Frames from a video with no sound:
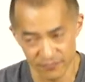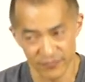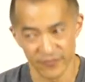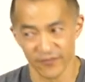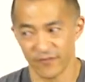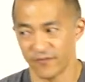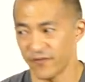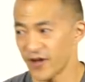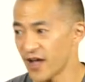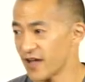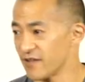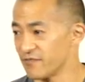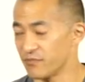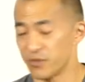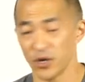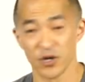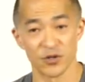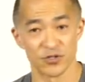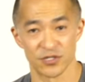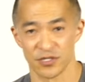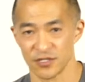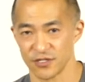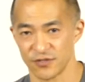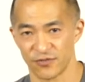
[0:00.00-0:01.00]
five
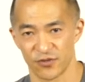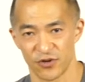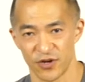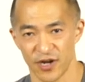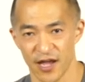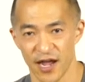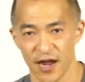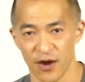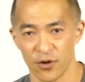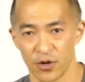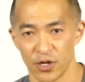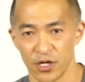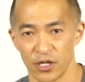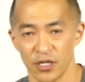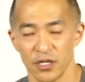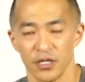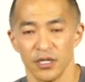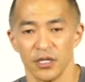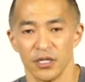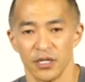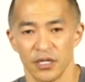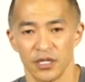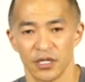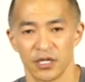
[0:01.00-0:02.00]
poses for an hour.
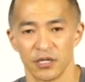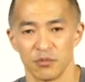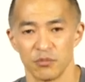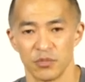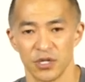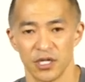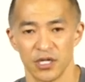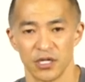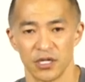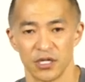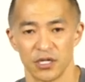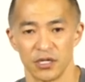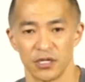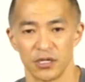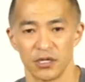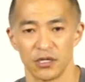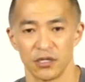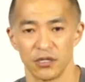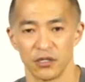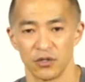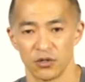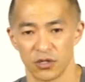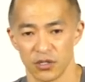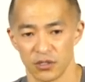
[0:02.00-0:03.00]
It can be
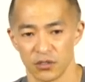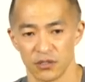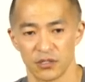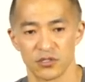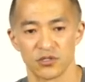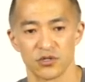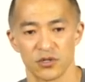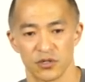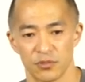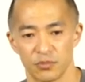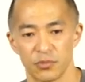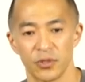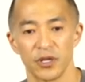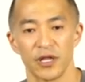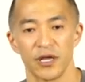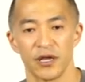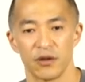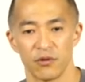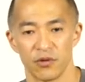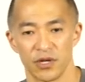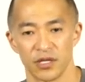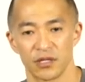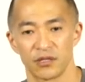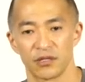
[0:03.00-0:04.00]
you can sort of play
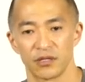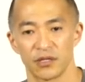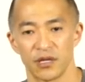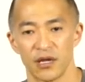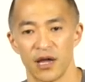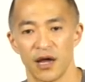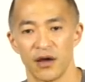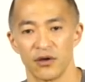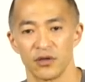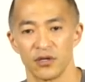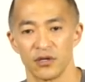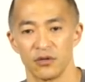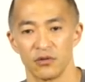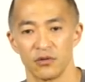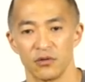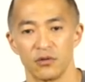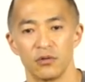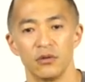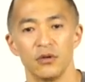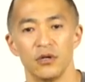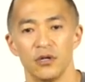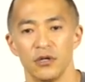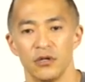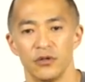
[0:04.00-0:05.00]
with how
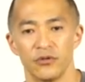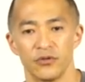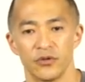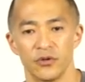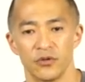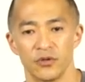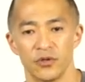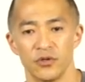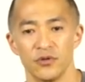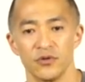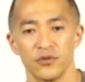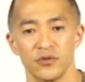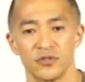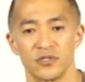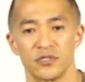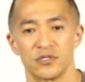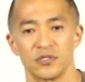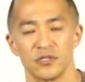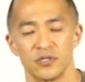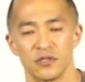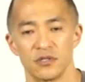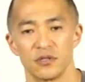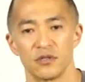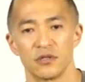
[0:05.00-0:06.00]
you you
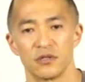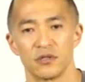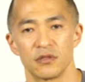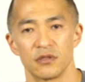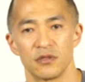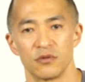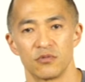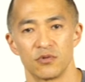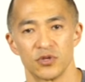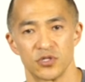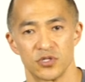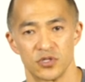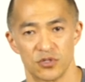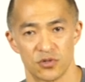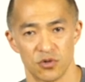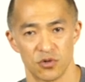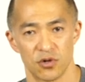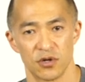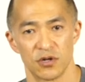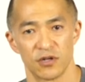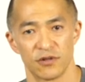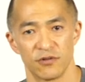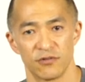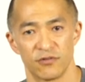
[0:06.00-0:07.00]
use the
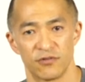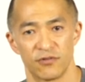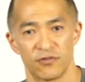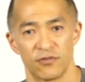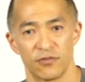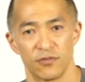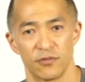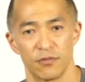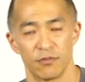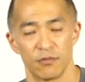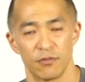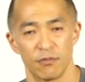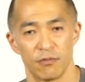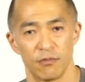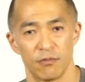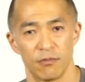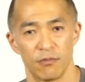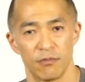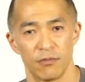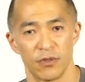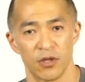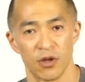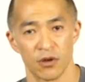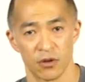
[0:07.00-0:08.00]
restorative
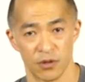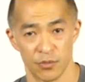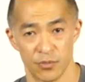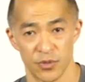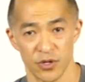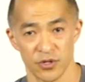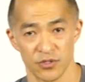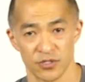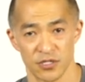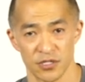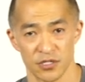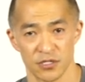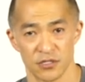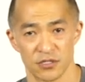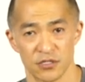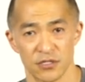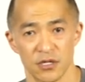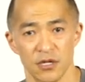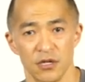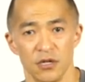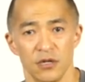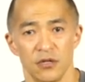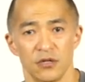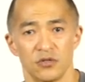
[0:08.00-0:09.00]
yoga
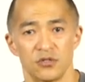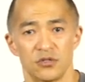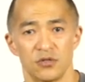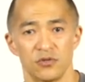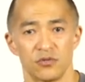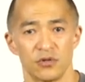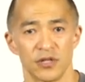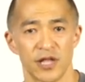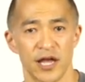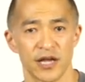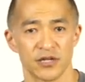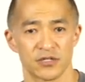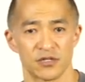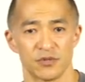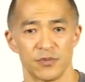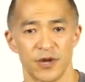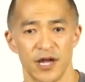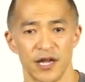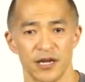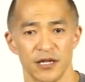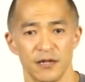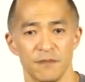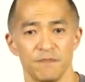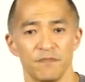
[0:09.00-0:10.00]
poses to relax your
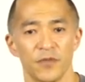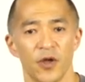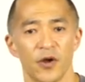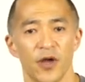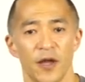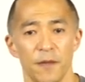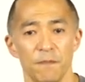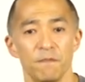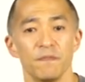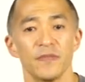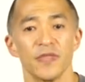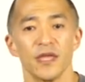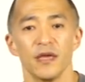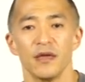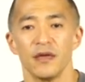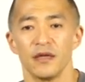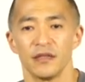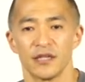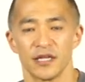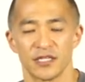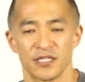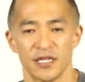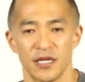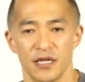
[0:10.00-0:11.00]
body. Okay,
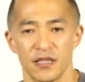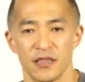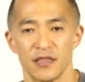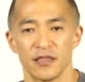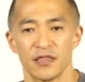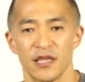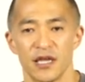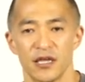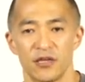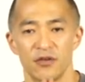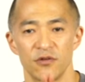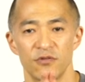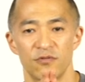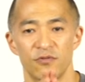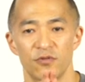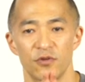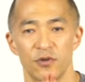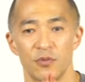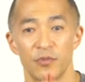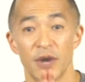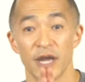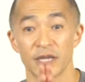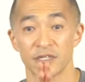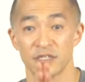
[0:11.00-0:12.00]
that's it. Thank you
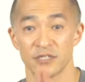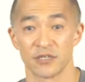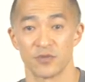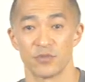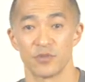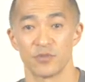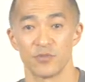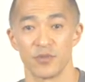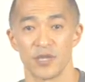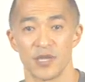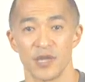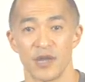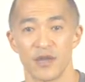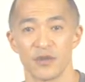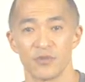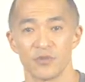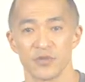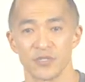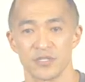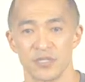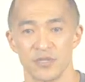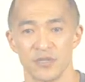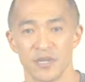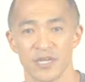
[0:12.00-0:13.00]
for practicing with me. I
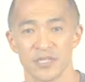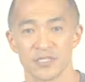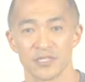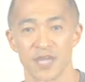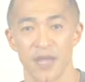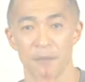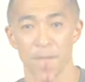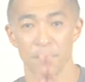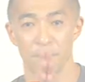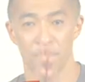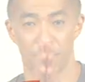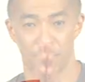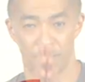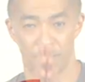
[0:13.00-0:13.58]
will see you next time.